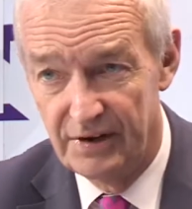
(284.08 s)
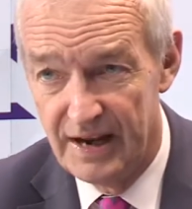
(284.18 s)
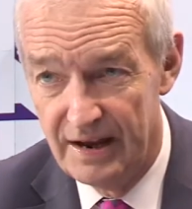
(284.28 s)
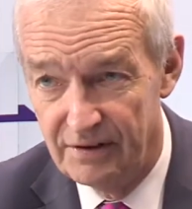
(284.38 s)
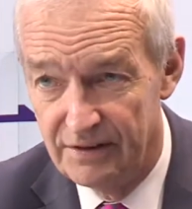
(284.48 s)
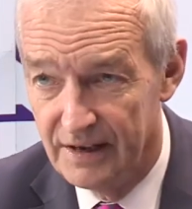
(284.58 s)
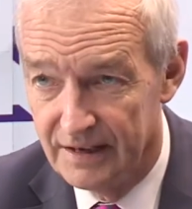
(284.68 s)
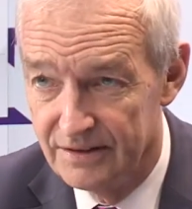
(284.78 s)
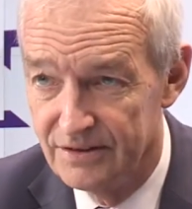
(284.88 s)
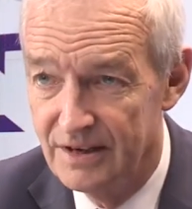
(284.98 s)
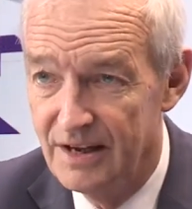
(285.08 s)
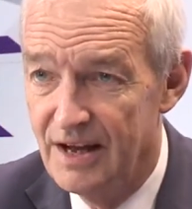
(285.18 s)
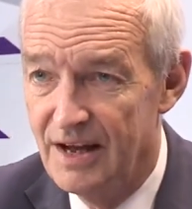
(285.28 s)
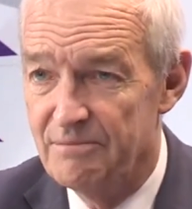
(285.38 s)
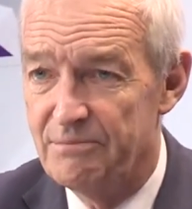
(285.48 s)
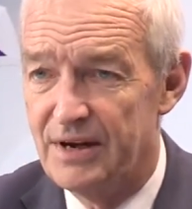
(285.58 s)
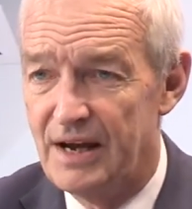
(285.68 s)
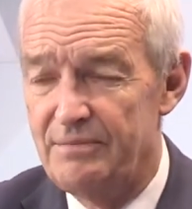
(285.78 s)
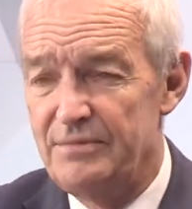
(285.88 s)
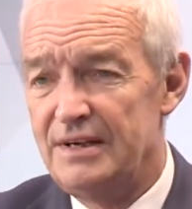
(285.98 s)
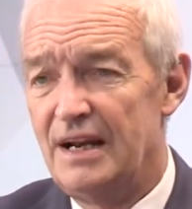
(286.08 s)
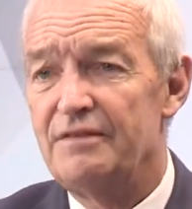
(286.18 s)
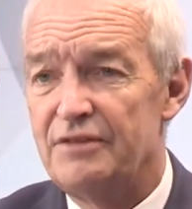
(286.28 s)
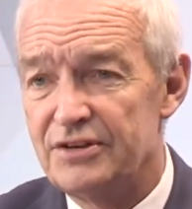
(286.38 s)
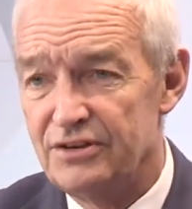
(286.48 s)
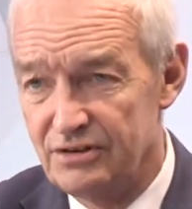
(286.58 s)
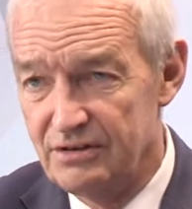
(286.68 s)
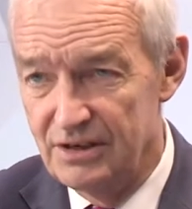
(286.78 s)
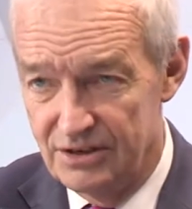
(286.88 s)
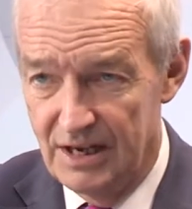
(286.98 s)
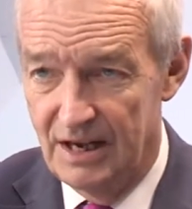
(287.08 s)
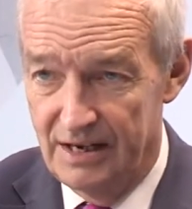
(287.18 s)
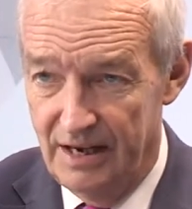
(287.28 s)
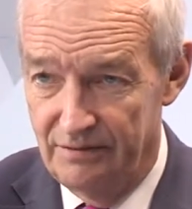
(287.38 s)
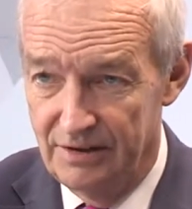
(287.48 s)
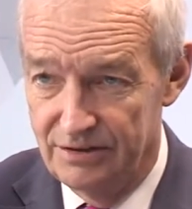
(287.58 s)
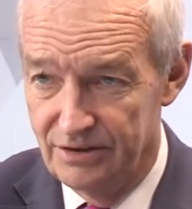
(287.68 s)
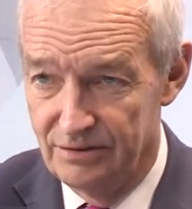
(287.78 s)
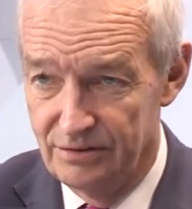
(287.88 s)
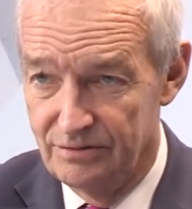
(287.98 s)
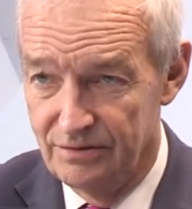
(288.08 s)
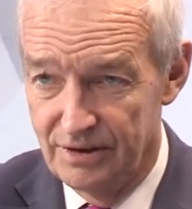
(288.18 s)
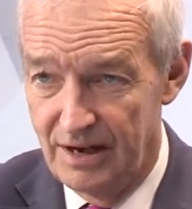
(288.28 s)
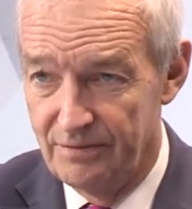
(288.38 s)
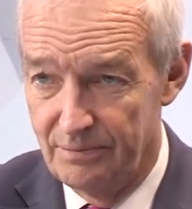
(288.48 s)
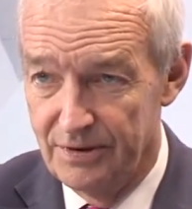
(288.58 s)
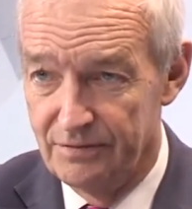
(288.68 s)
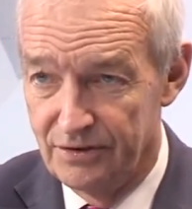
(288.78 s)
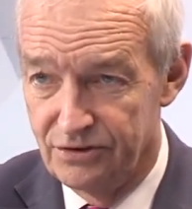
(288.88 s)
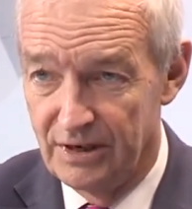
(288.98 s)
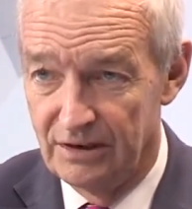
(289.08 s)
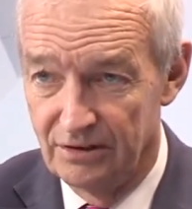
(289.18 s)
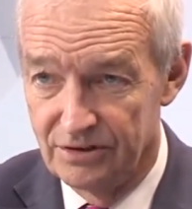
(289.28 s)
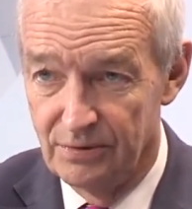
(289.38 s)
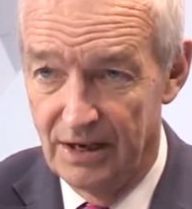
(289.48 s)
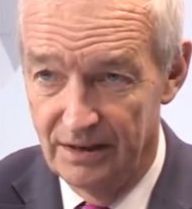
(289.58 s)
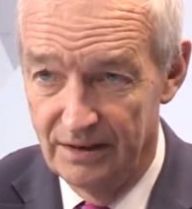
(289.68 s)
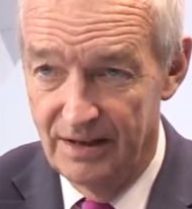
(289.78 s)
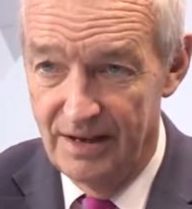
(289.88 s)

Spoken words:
very heavy things, but I mean, life isn't entirely heavy, so you've got to have a bit of a twinkle as well.